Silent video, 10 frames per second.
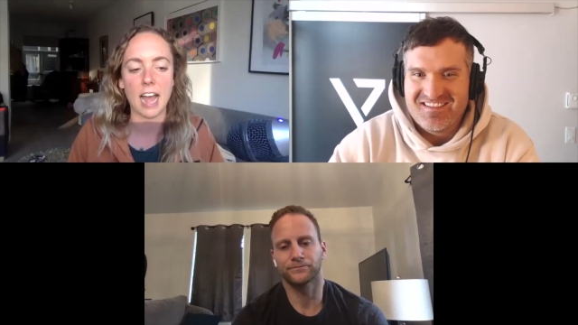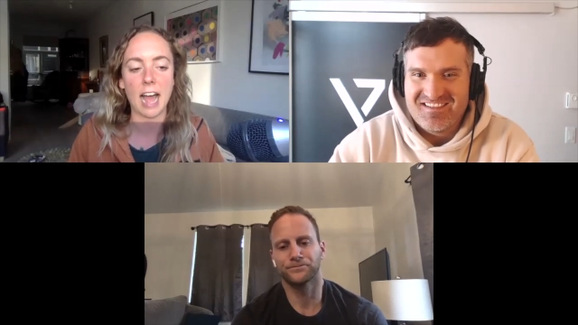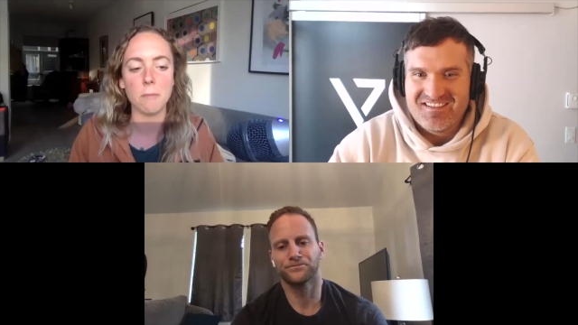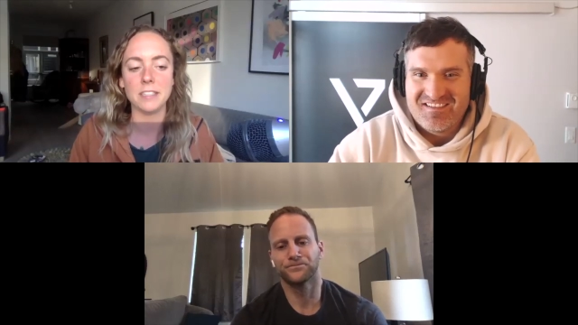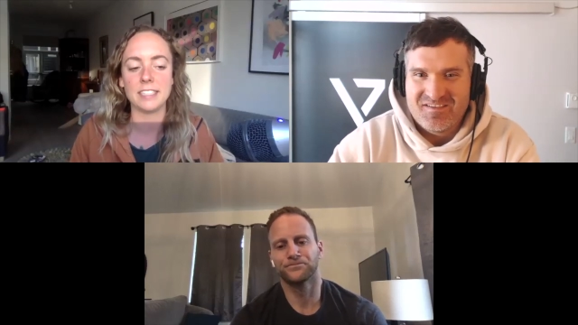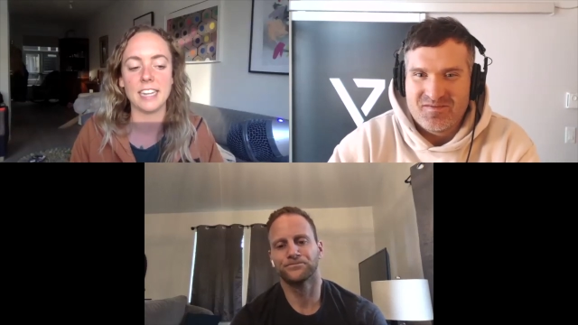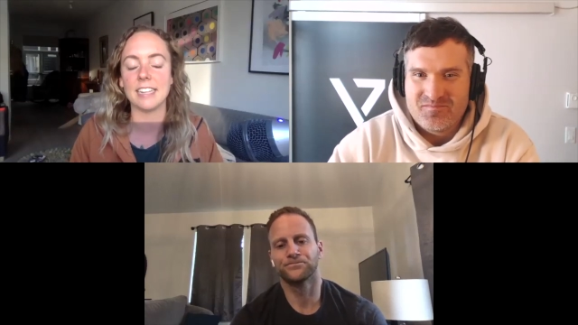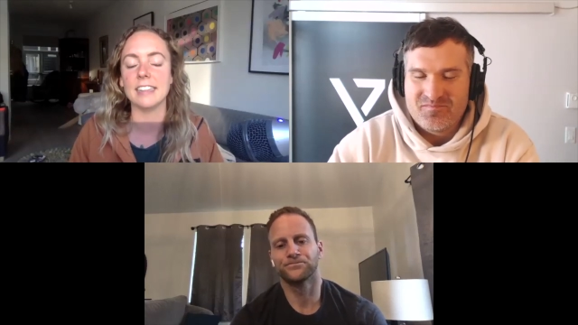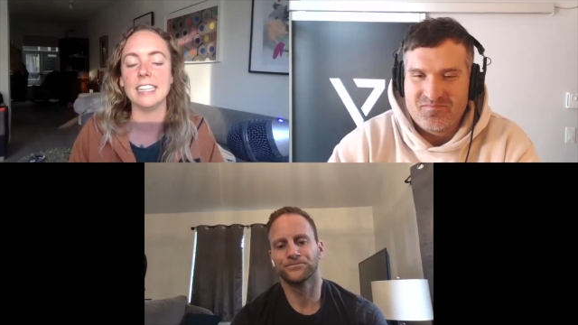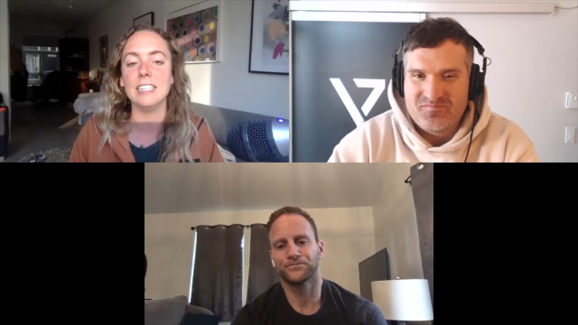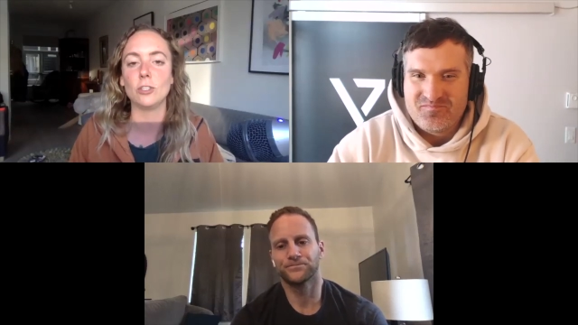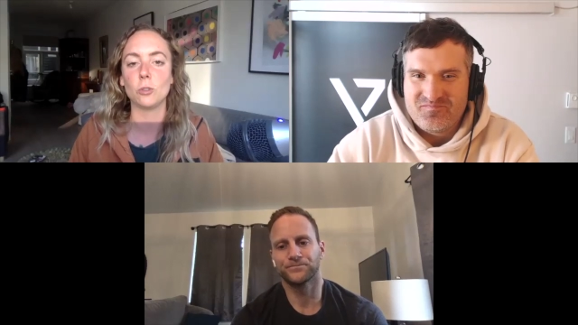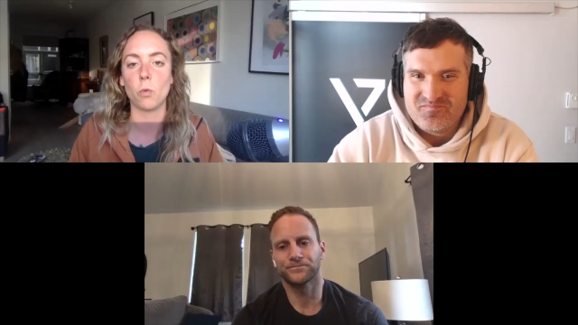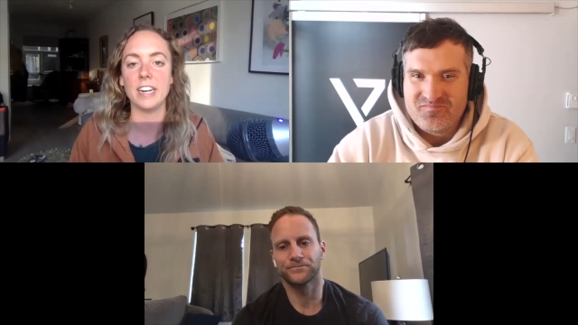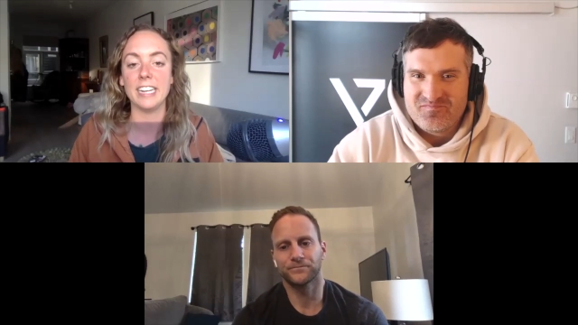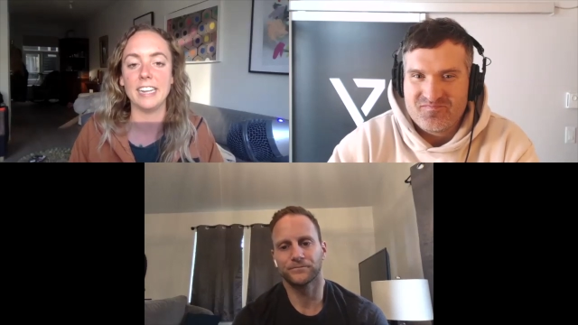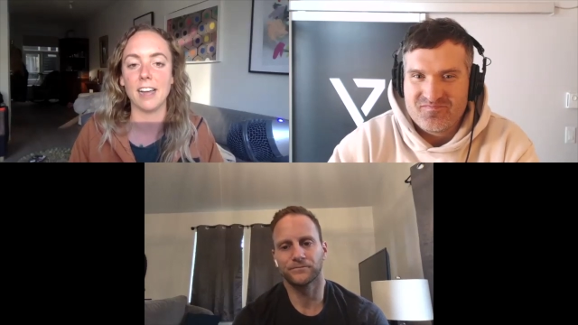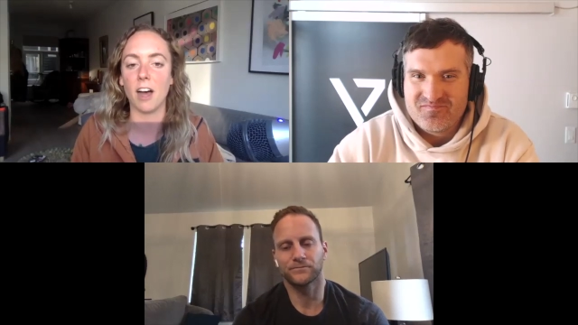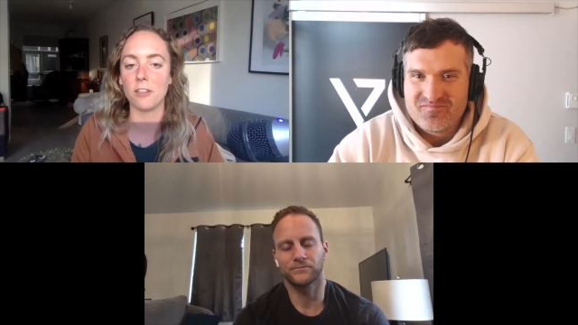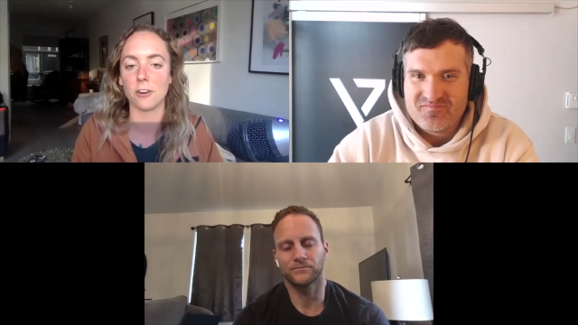Speaker 1: I would say at least 20
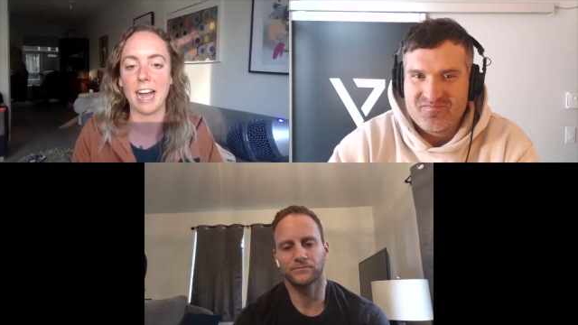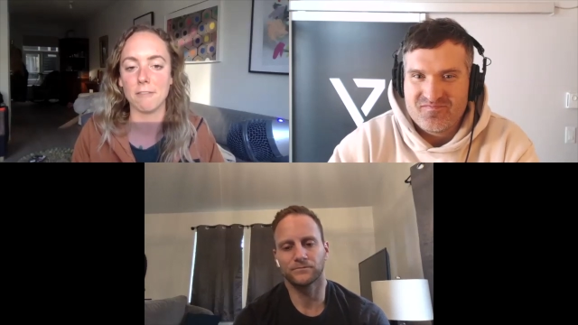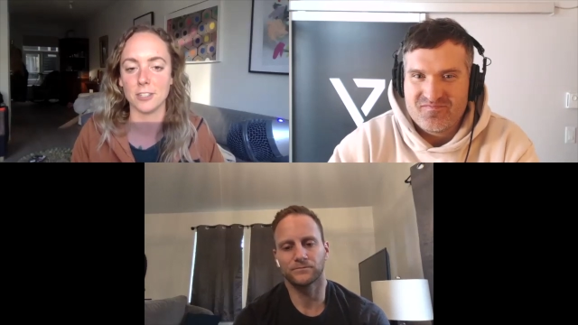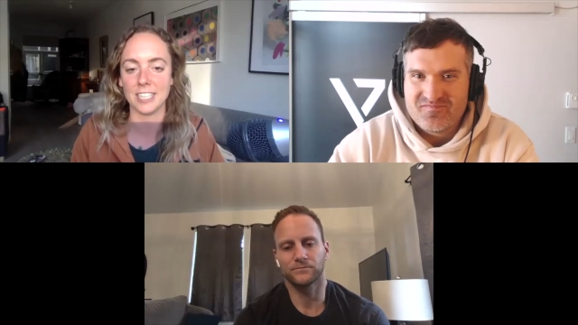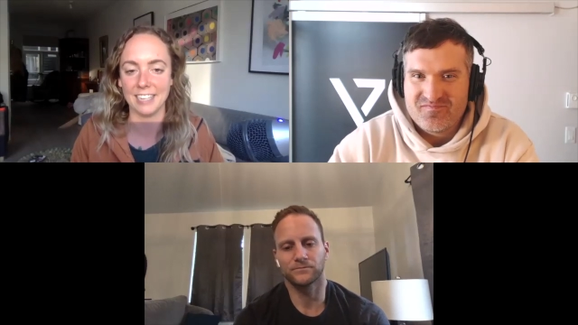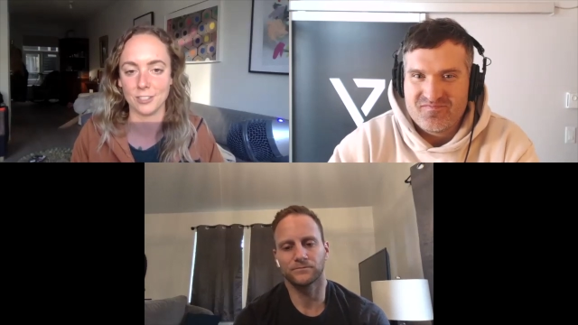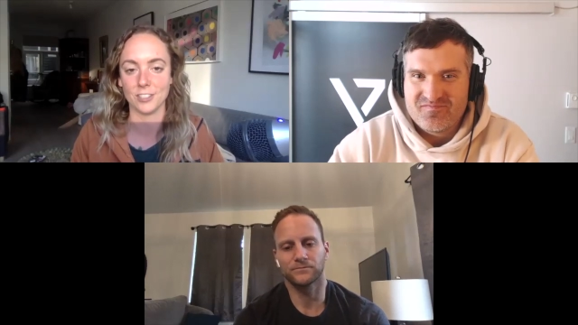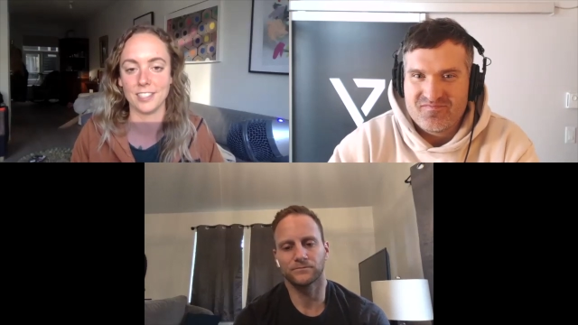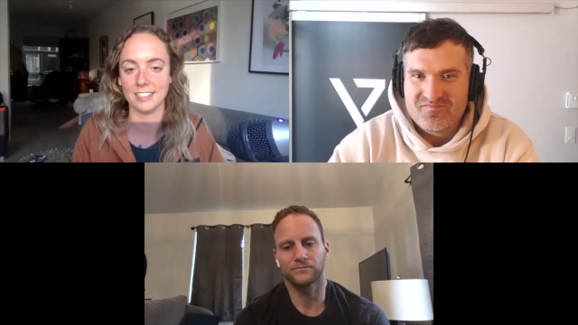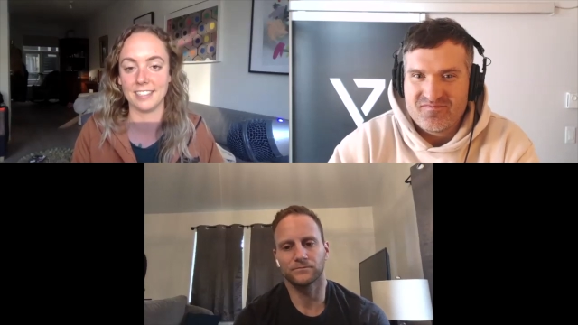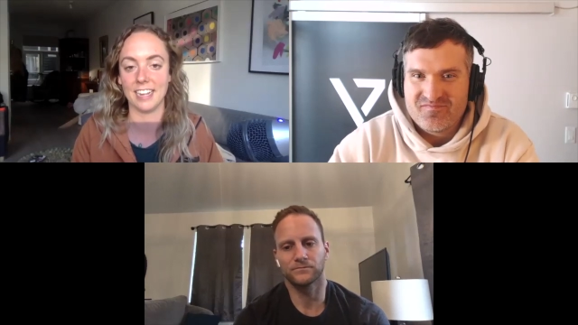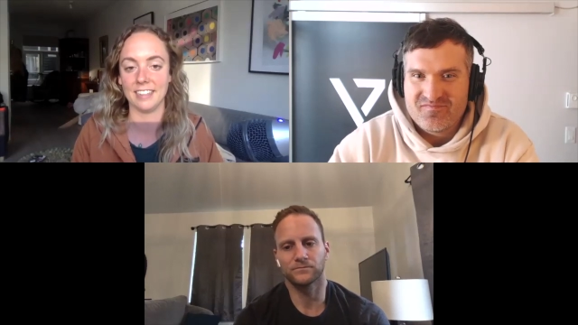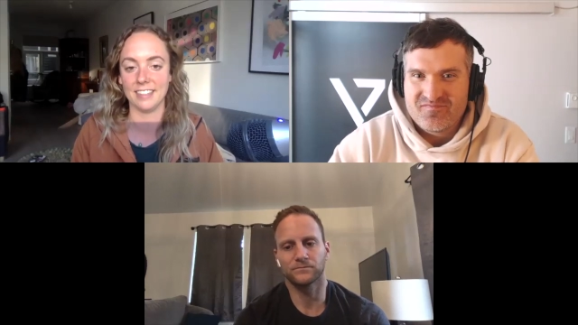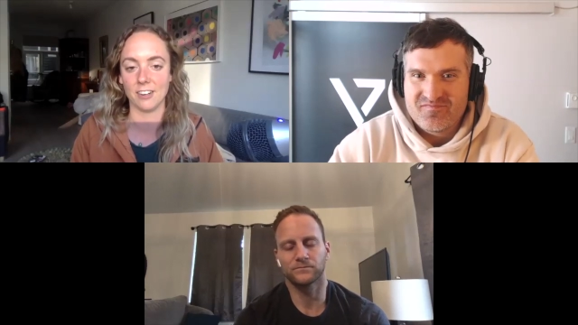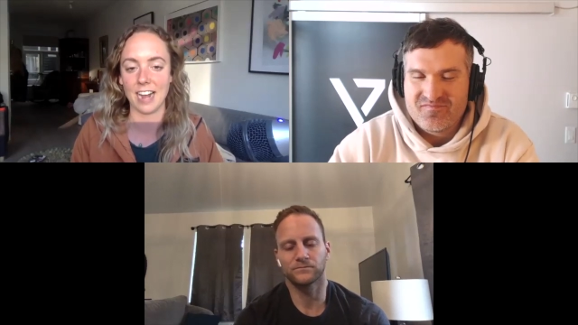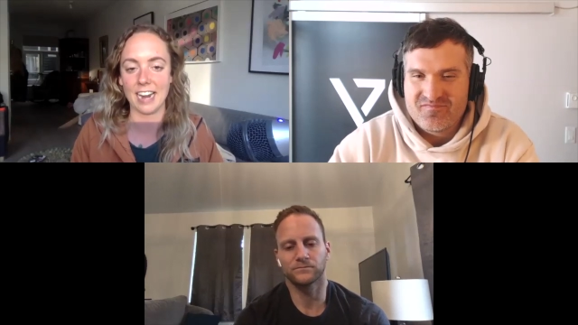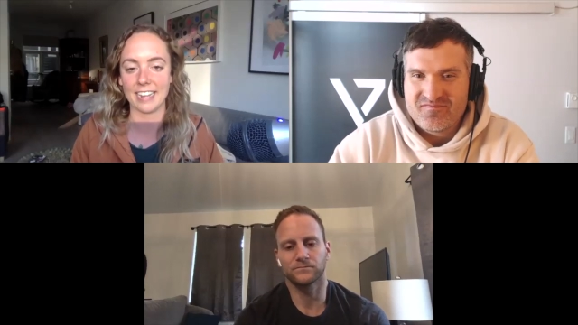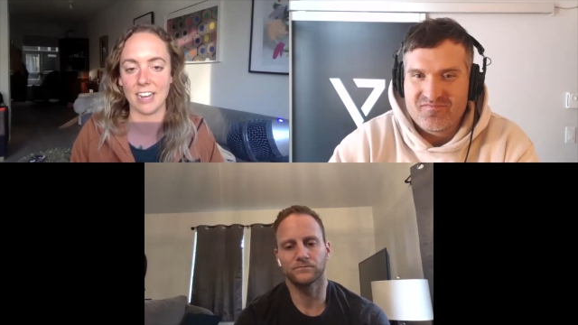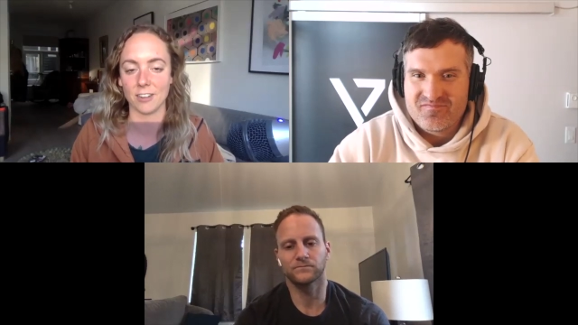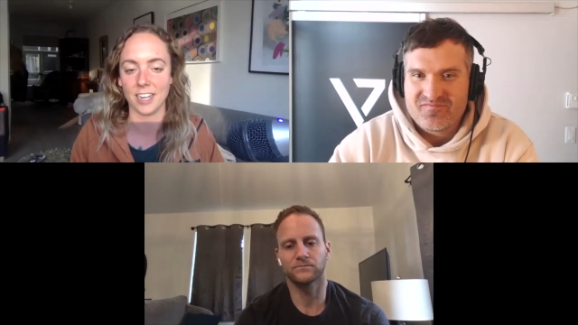other advertisers that said their ad
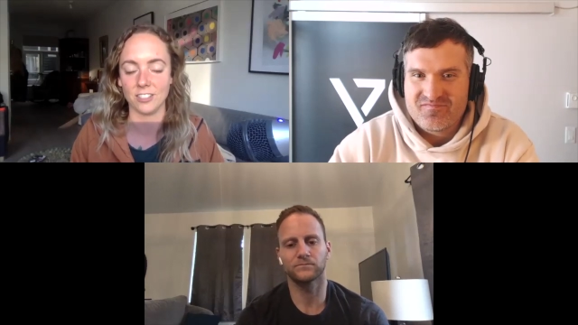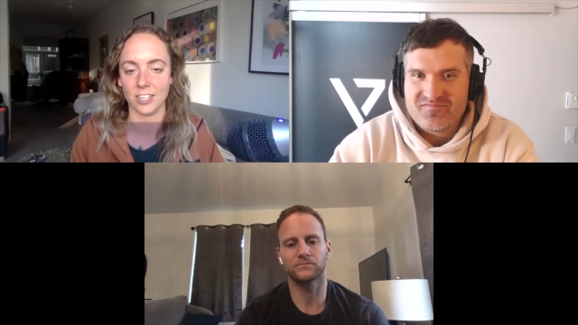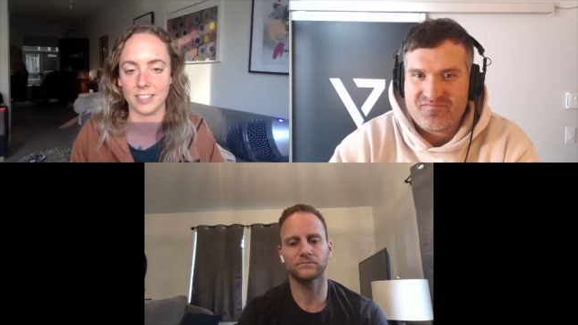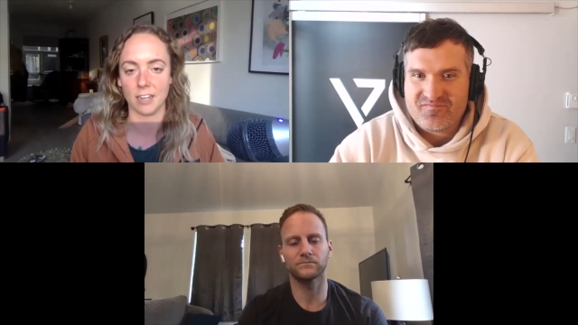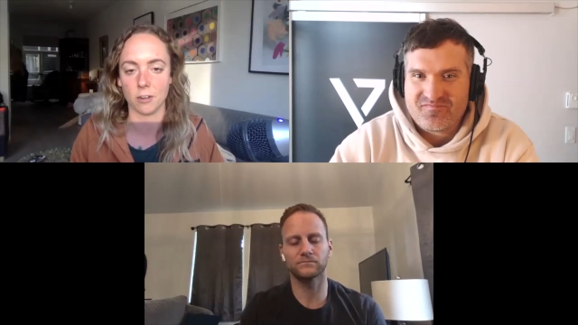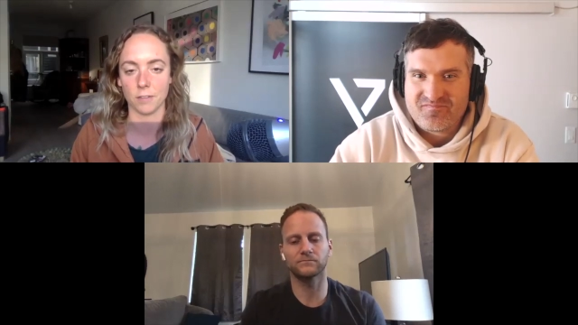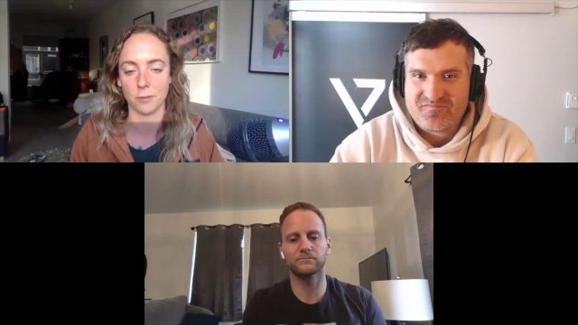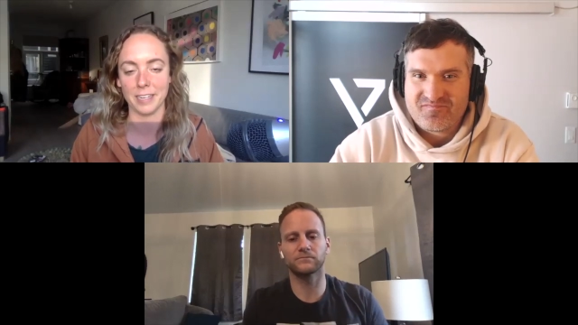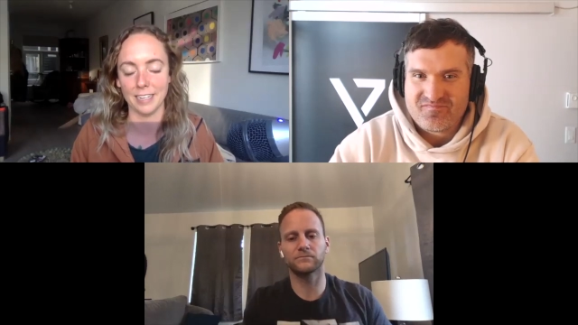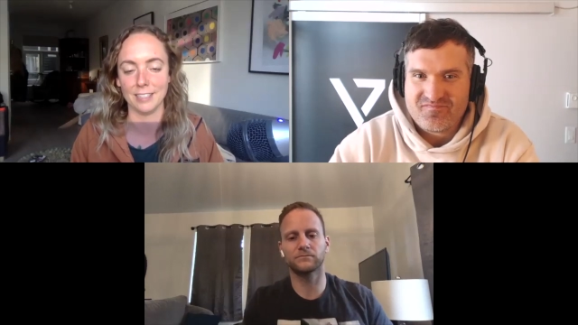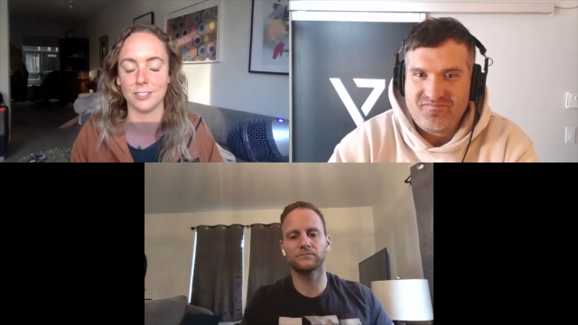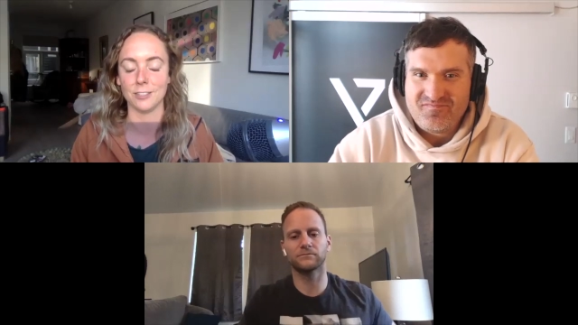account got shut down over the weekend.